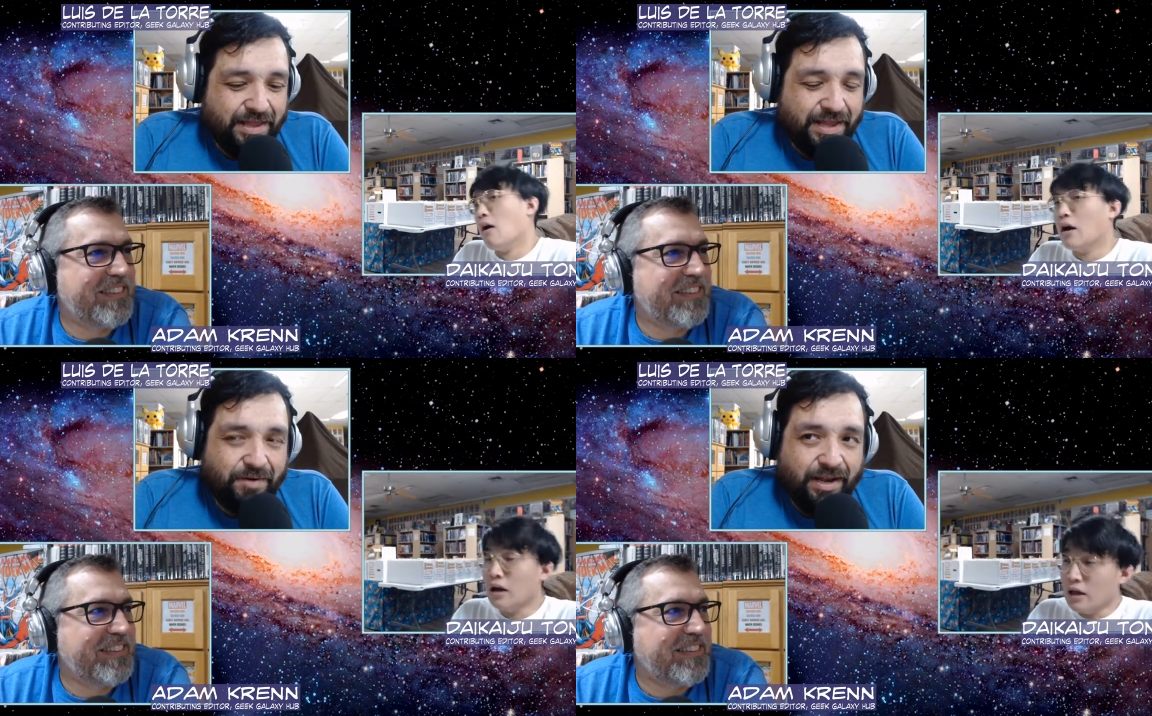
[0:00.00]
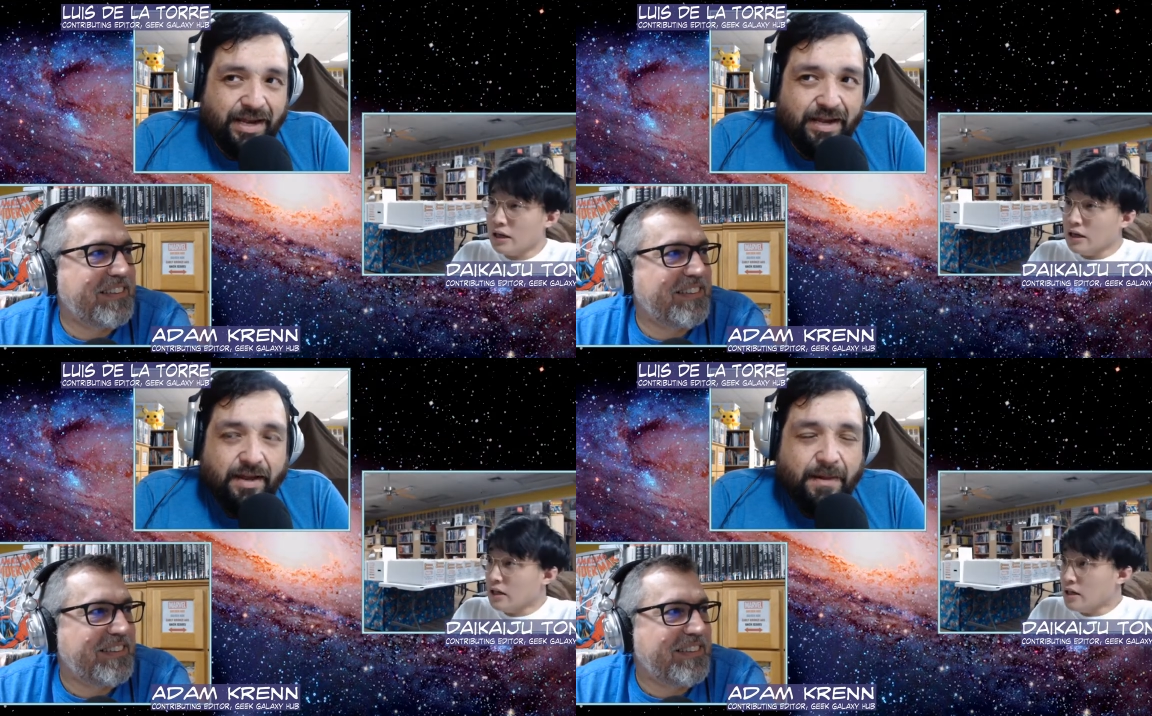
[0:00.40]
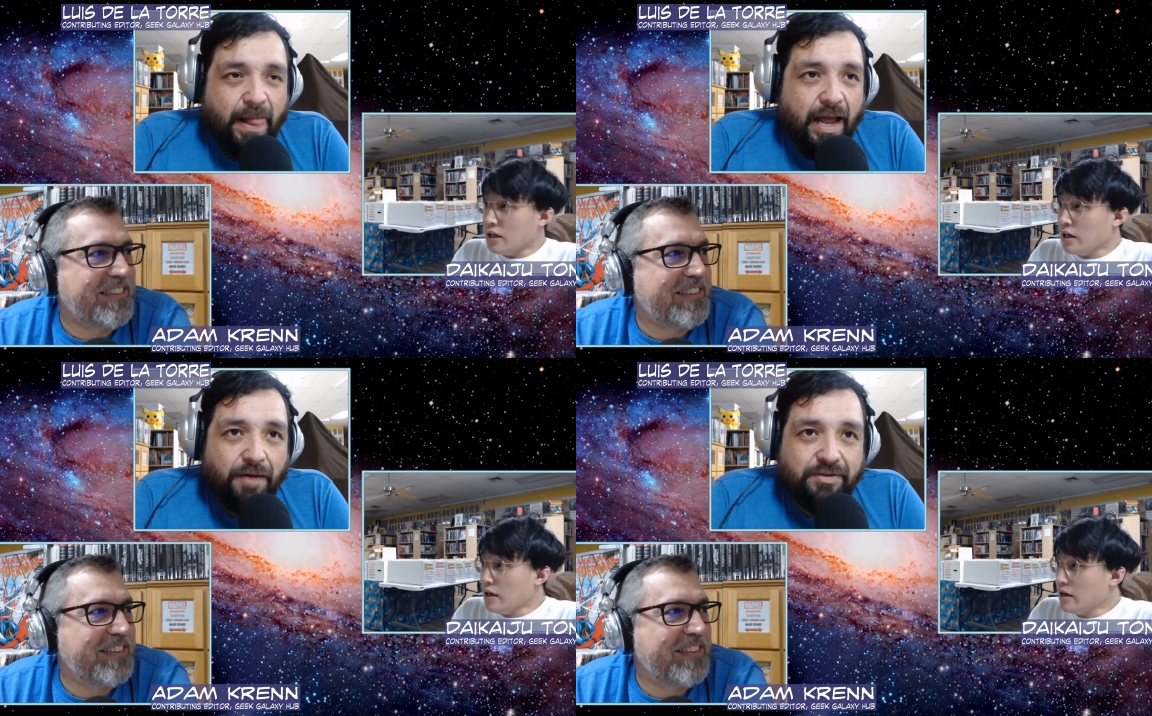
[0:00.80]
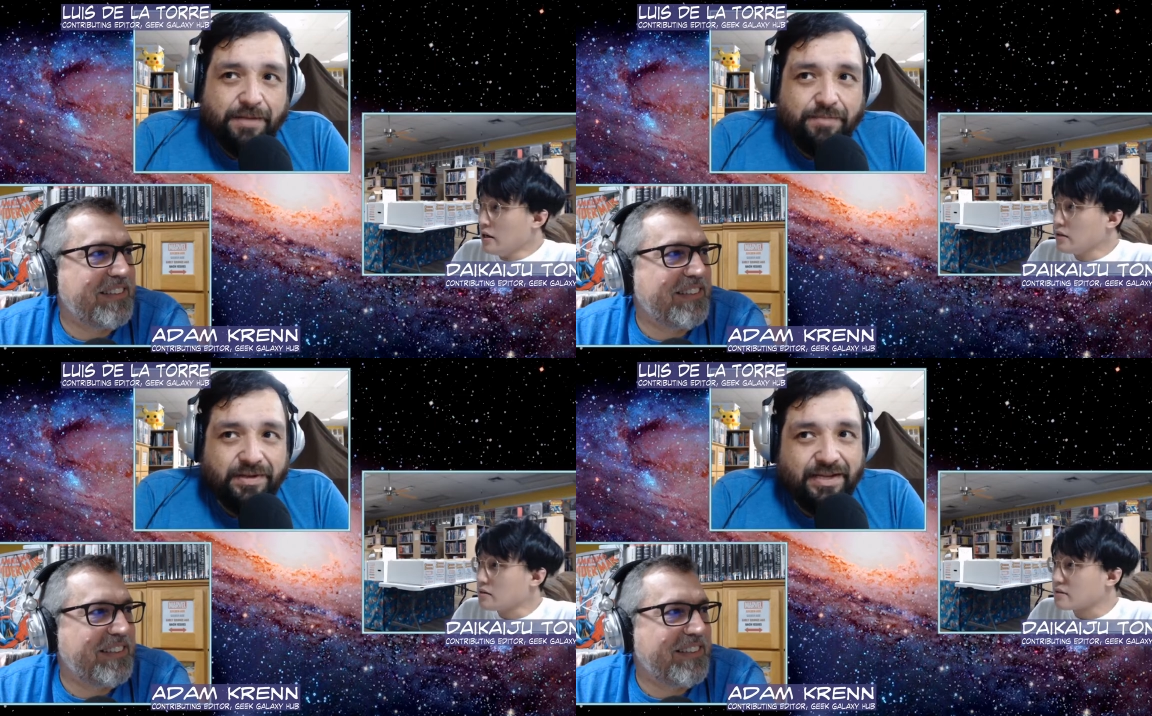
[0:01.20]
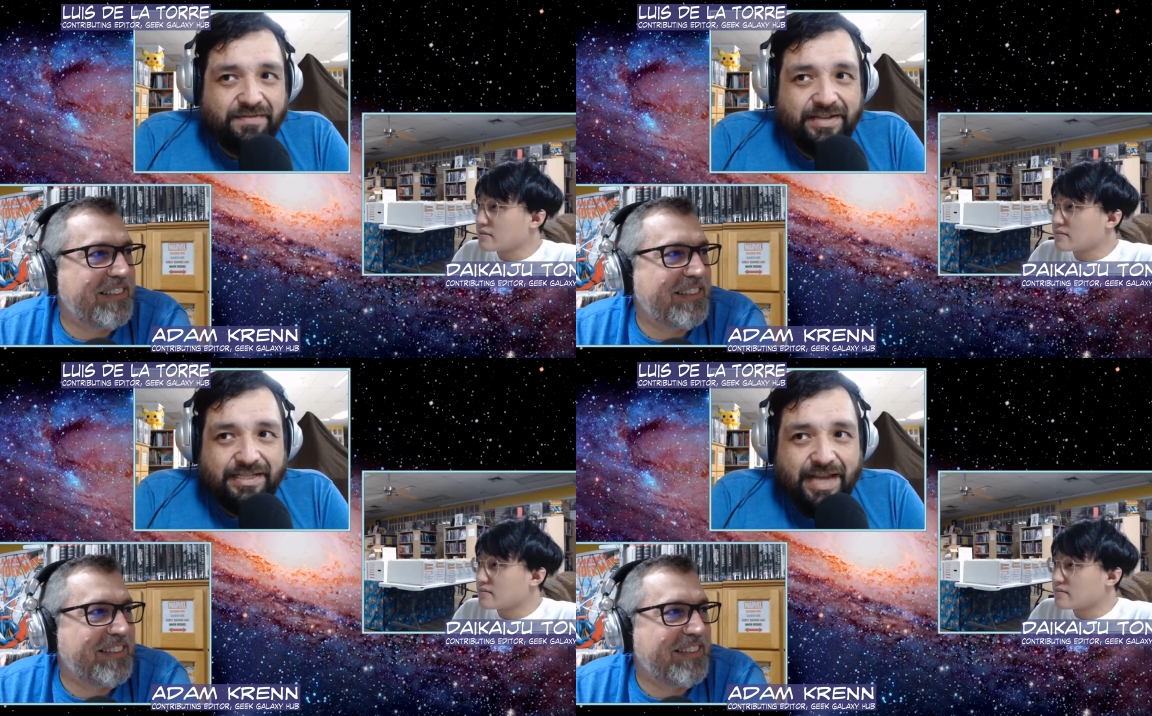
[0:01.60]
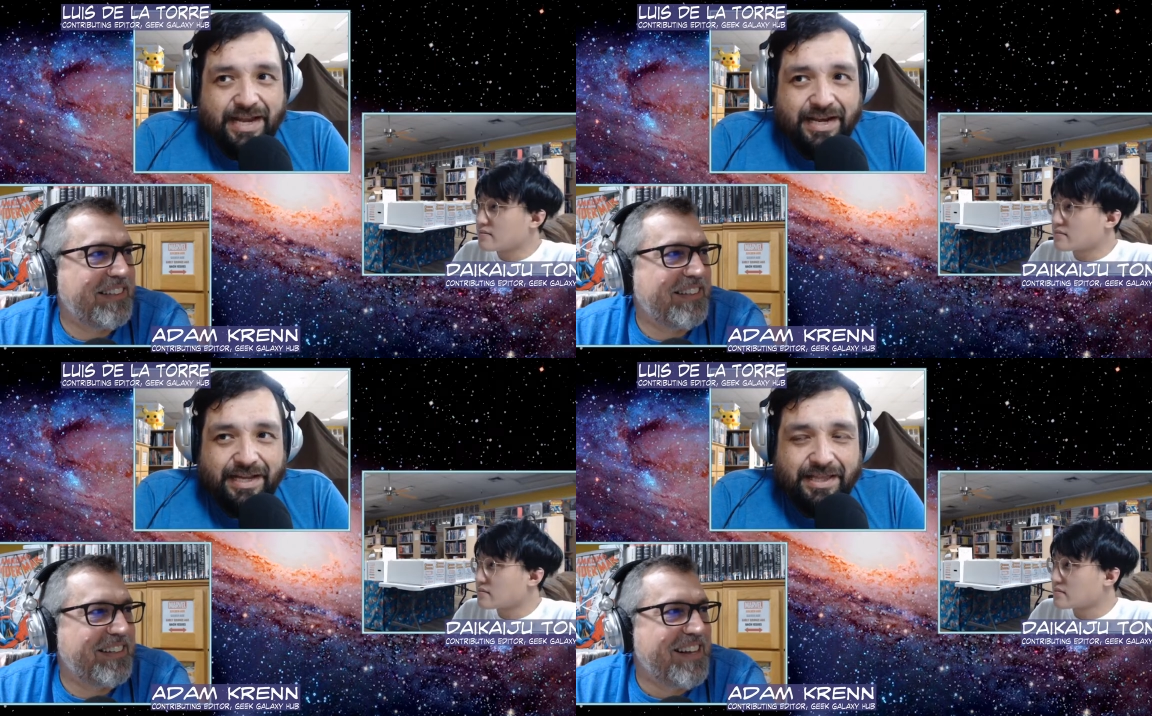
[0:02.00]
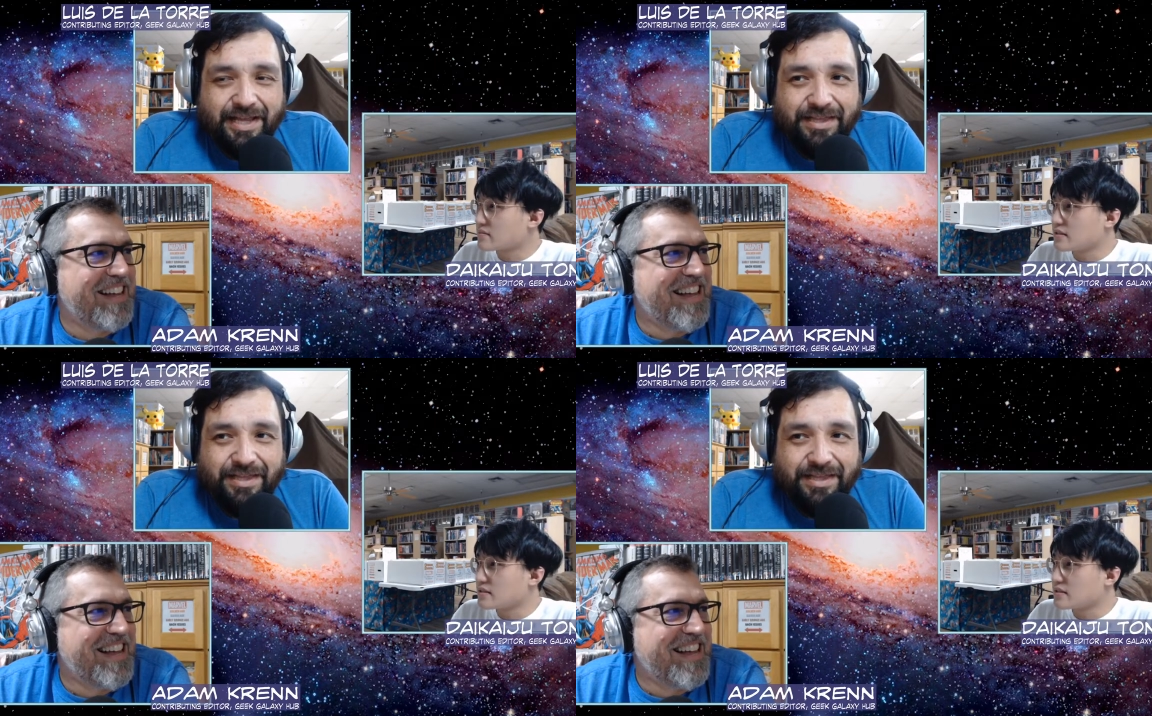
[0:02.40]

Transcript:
Speaker 1: and they were like how is that building even standing? Like,